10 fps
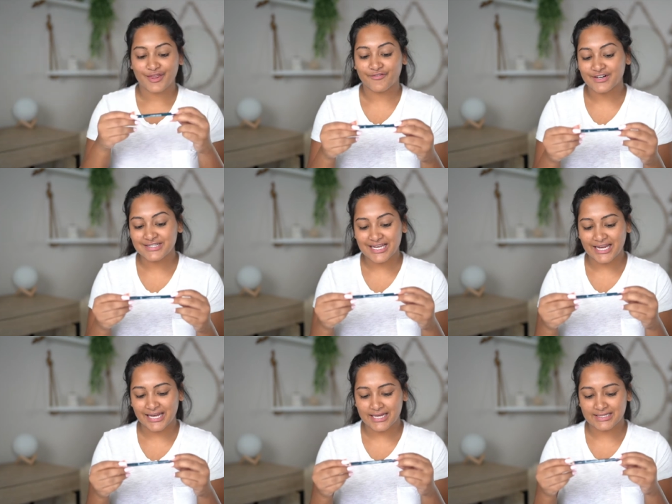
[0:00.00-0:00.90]
The first
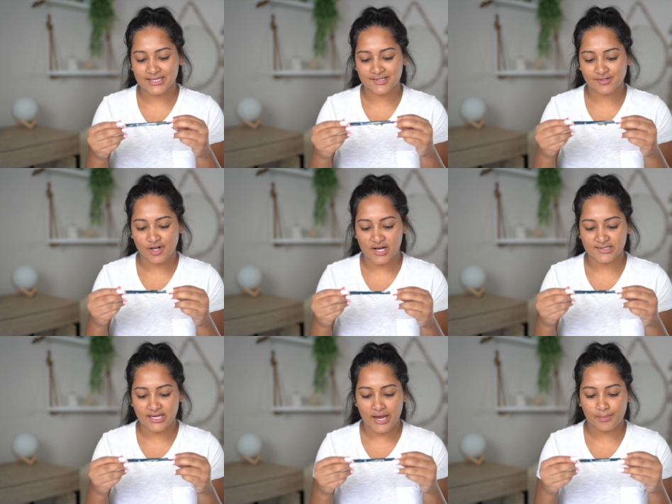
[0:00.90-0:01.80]
thing is this
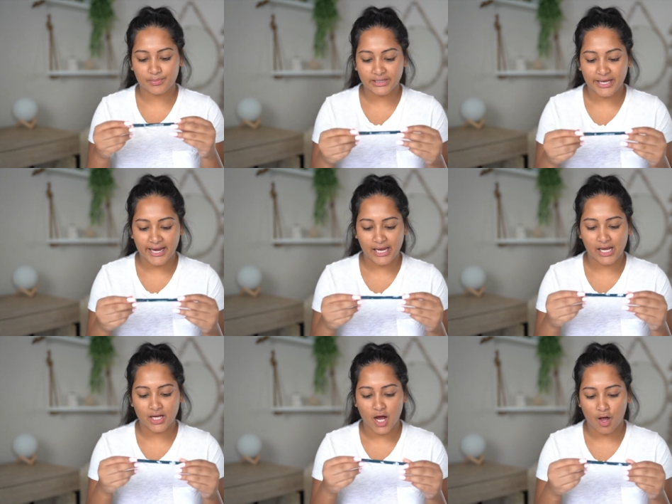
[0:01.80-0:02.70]
Glossier
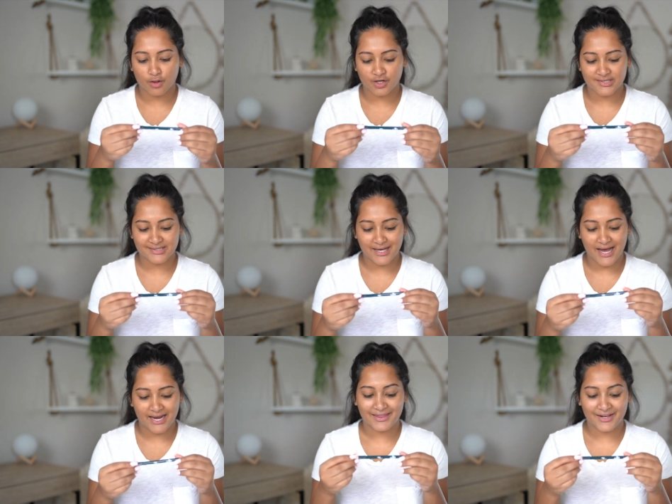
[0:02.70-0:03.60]
Play Color
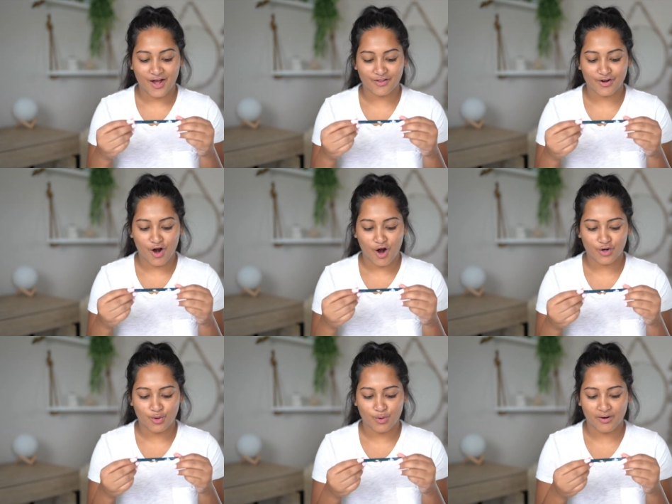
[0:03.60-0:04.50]
Slide in the color
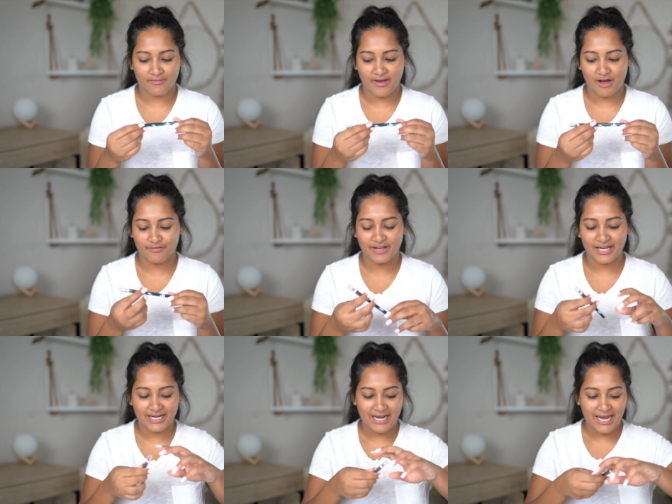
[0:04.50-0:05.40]
Hardcore
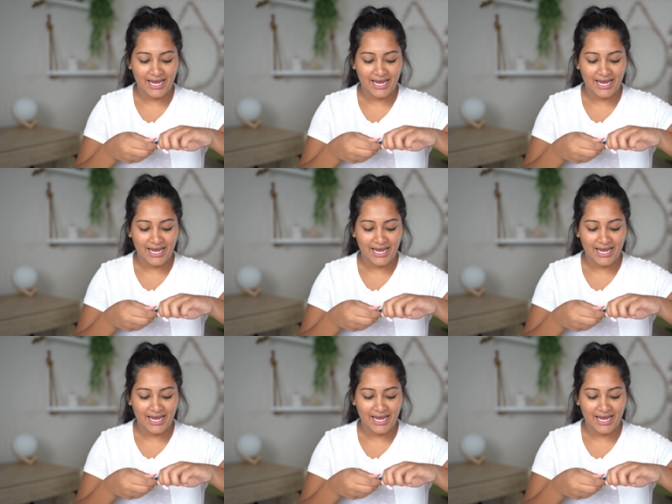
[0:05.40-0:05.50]
Velvet.